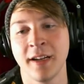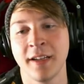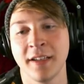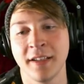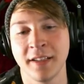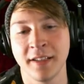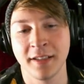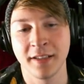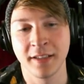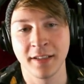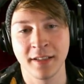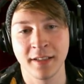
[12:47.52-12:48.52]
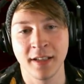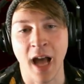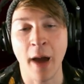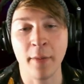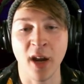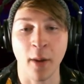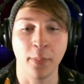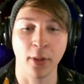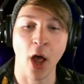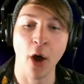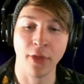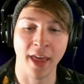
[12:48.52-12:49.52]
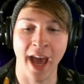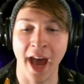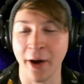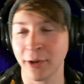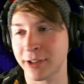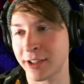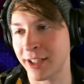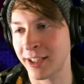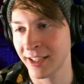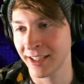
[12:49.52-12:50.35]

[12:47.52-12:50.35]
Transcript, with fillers: How are you gonna? Uh, I'm gonna blow the house.